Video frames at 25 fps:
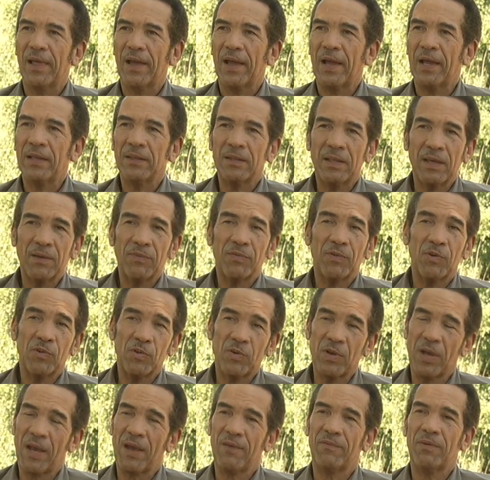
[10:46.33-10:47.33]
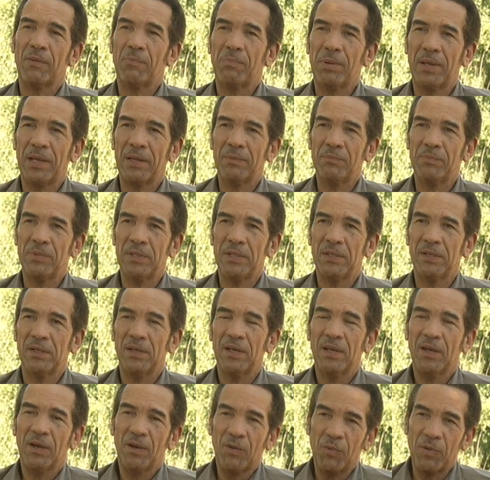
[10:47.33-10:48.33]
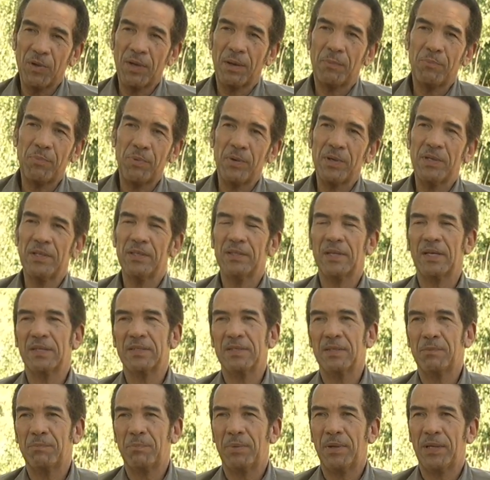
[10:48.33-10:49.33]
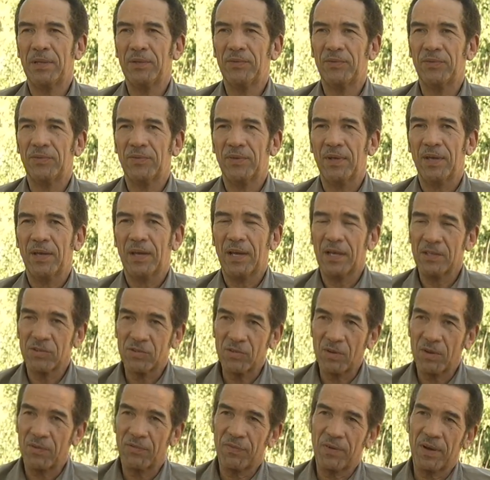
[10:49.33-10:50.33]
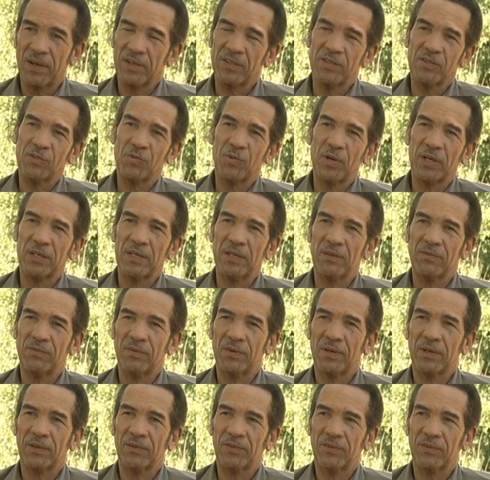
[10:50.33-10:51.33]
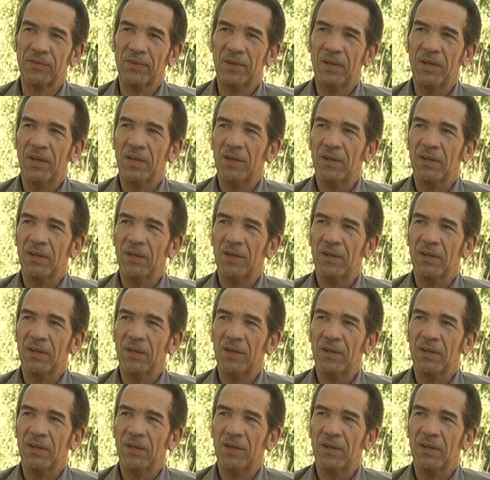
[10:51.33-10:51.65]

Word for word: and therefore you have a plan B we are putting that in place. And so far it is working for us.